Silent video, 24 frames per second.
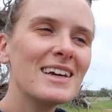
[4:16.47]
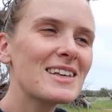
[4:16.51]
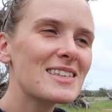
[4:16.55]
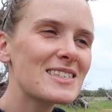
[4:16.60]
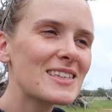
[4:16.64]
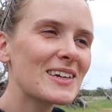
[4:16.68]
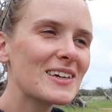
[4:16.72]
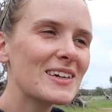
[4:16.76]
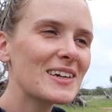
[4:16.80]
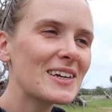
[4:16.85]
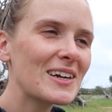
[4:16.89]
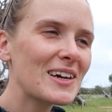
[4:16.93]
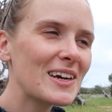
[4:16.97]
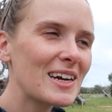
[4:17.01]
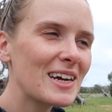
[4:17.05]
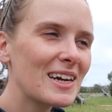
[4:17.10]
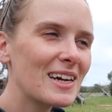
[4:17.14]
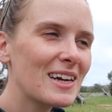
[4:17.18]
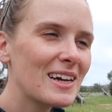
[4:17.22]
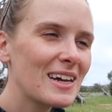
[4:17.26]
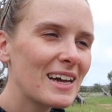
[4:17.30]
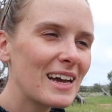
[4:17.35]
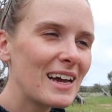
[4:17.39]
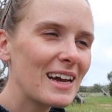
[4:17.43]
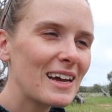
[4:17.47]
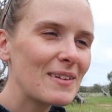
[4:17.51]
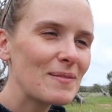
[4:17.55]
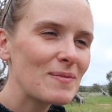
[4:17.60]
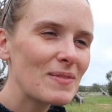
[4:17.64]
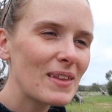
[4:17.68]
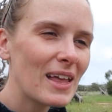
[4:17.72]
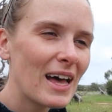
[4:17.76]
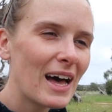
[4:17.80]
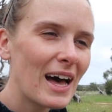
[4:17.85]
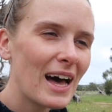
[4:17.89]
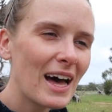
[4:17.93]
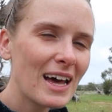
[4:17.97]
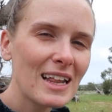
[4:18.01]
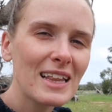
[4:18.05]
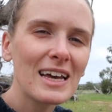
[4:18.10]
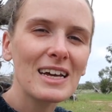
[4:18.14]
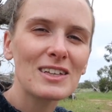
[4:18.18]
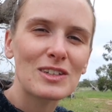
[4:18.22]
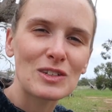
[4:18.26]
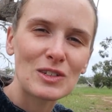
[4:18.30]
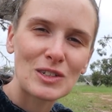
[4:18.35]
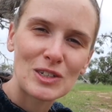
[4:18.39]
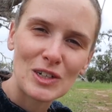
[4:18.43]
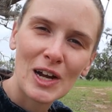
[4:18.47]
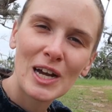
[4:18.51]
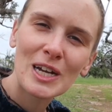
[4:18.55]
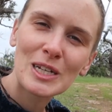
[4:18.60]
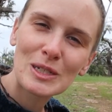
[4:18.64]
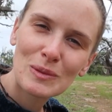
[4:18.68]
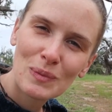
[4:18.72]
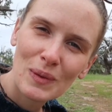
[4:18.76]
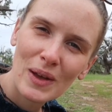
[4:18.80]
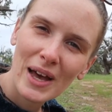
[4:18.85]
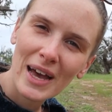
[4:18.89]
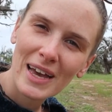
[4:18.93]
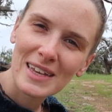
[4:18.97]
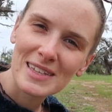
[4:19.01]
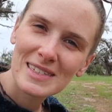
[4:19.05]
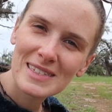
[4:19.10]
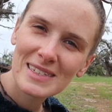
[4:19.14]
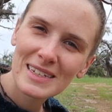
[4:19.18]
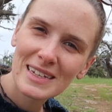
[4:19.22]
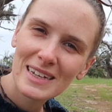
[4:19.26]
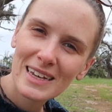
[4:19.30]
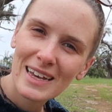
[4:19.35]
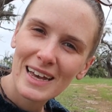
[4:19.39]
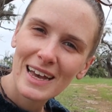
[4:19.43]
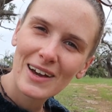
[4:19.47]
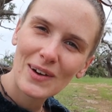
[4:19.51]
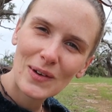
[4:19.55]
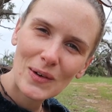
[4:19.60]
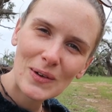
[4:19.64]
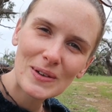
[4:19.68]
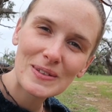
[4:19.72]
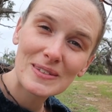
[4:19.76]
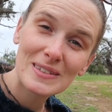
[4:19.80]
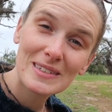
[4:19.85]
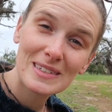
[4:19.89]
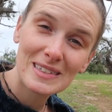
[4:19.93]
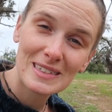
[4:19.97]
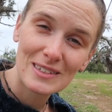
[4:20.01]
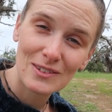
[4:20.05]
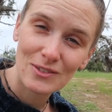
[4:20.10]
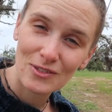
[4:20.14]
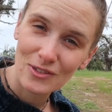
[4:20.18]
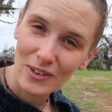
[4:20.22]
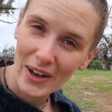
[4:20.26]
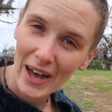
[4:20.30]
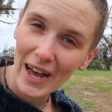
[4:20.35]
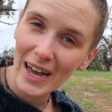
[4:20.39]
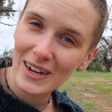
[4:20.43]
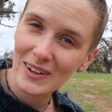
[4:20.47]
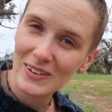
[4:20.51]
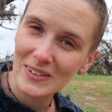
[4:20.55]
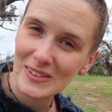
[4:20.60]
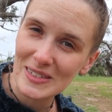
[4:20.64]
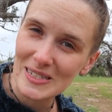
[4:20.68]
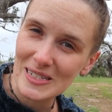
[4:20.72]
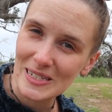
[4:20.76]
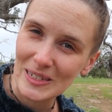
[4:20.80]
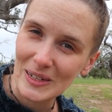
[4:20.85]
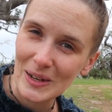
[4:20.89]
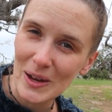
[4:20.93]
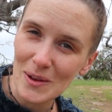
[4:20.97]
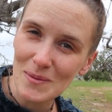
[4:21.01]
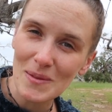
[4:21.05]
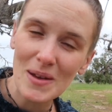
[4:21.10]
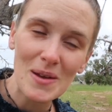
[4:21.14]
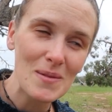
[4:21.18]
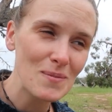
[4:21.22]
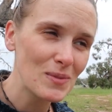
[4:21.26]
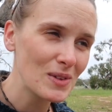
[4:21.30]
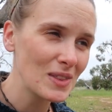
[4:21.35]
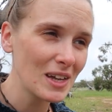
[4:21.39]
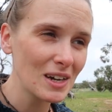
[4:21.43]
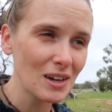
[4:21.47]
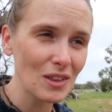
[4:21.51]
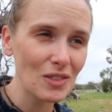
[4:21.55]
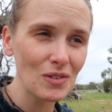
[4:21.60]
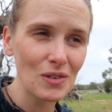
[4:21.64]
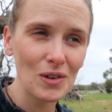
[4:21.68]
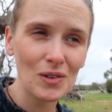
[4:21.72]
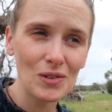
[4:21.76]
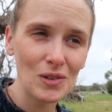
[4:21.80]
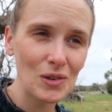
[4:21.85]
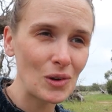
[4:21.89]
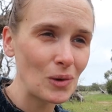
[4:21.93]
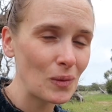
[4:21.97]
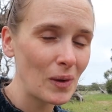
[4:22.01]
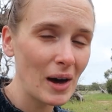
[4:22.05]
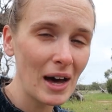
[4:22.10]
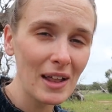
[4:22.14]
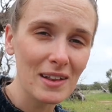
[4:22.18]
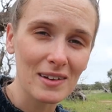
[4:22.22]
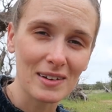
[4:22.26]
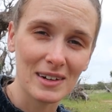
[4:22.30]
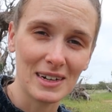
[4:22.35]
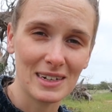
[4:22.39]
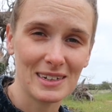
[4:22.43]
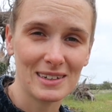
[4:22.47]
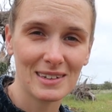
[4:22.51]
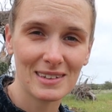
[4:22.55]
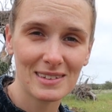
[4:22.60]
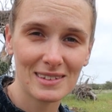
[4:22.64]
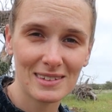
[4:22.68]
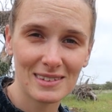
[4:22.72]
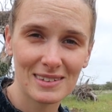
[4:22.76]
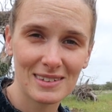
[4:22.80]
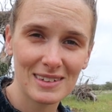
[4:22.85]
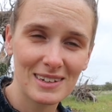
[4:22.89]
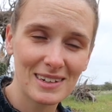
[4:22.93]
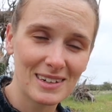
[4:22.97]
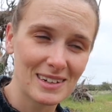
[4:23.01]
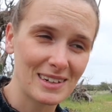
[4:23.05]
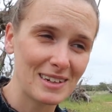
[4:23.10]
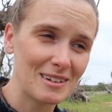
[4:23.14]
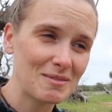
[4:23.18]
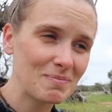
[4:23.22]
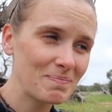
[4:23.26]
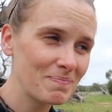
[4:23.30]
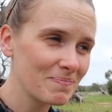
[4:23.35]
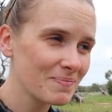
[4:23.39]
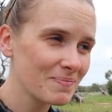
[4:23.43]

So, you know, Adelaide's a strange place. It causes us to fight non-stop, but then it throws a koala at us. So, you know.